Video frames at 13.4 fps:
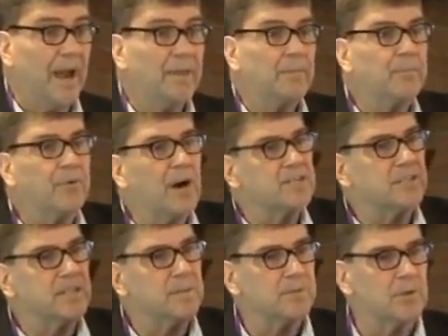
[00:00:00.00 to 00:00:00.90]
The
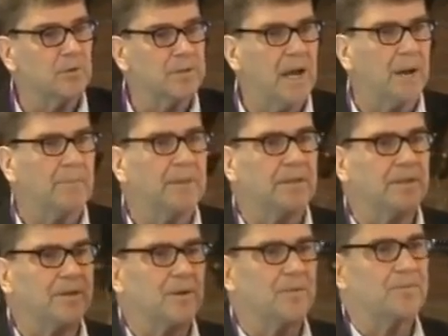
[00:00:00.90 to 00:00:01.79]
price keeps going down. I mean, the,
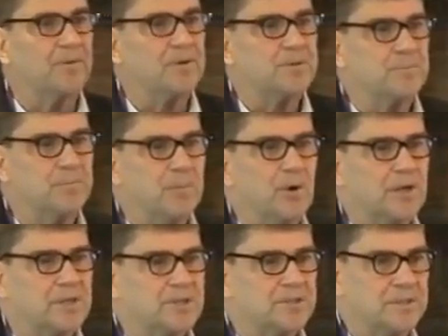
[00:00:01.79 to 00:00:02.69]
you know, the first
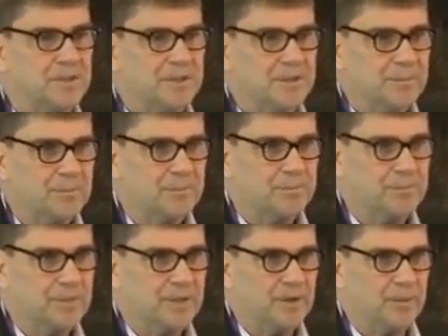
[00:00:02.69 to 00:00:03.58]
book is,
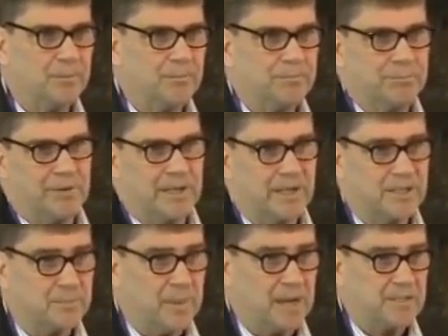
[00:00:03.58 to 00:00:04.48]
you know, pretty
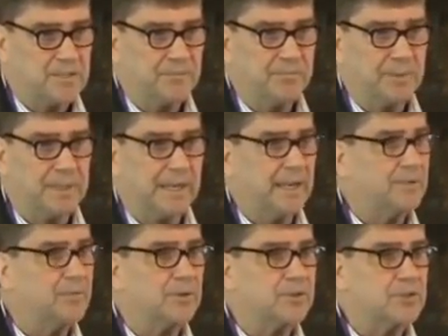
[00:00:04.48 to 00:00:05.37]
expensive, but they
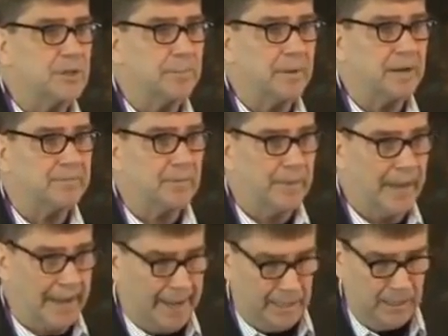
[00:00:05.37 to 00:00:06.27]
get real cheap after
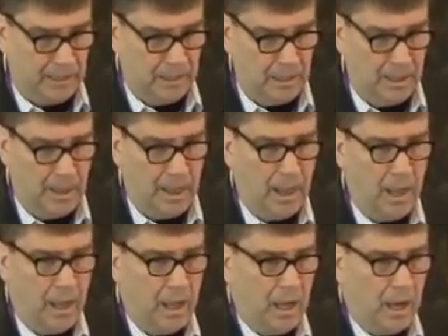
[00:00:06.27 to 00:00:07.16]
that.
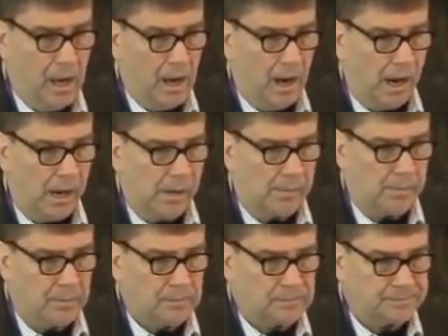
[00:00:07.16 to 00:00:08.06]
Uh,
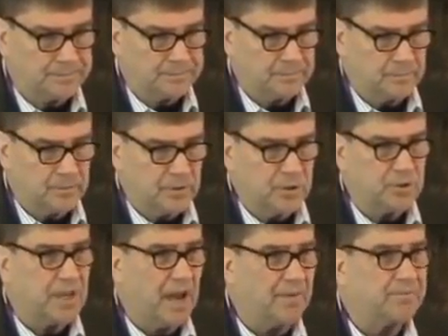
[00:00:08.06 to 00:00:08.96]

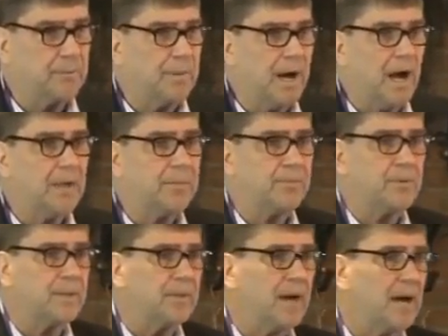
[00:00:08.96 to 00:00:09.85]
used to have to buy
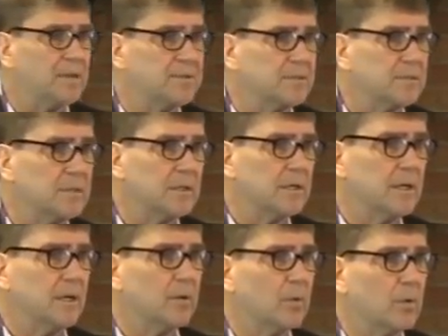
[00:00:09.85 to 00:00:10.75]
three thousand
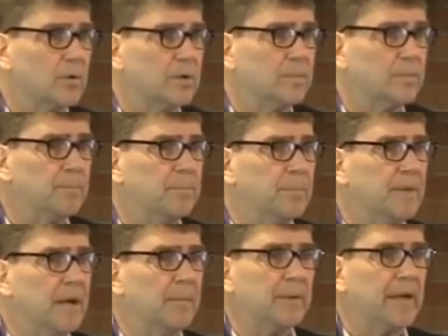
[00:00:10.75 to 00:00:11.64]
in order to
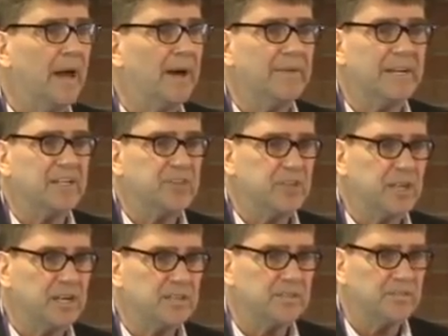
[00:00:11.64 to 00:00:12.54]
be able to have any
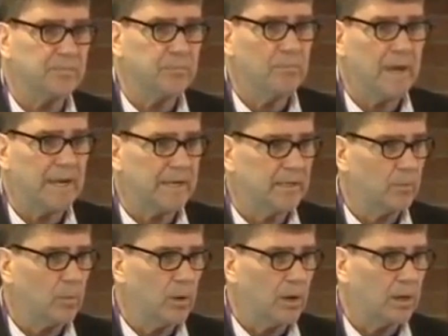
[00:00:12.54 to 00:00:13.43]
chance of making it
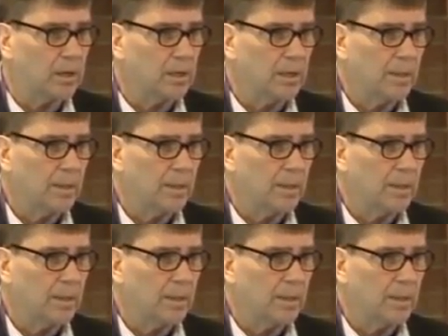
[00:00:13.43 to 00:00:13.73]
work.